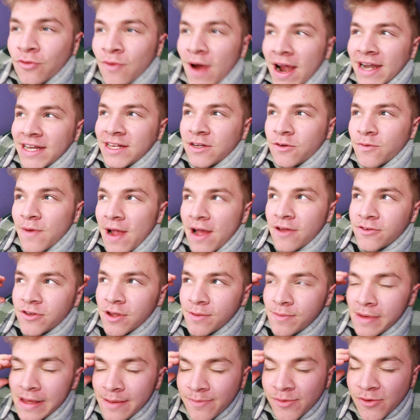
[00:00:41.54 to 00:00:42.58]
Riding around
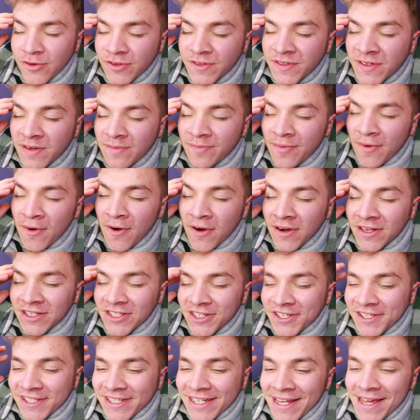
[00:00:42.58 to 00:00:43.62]
on my boosted board
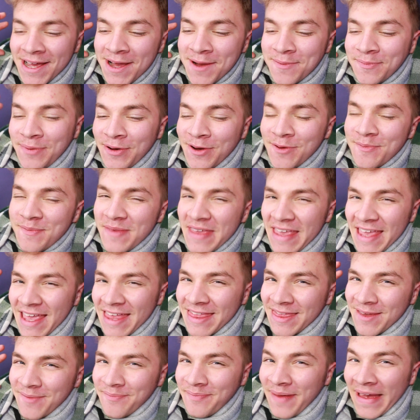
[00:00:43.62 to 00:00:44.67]
just put me
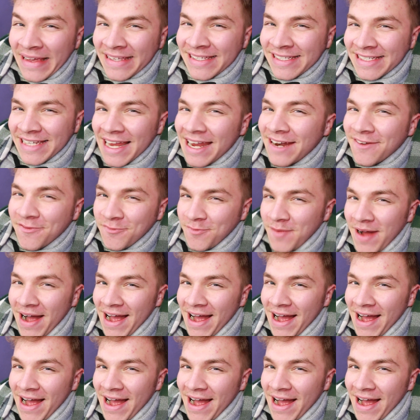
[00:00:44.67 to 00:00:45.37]
in the best state of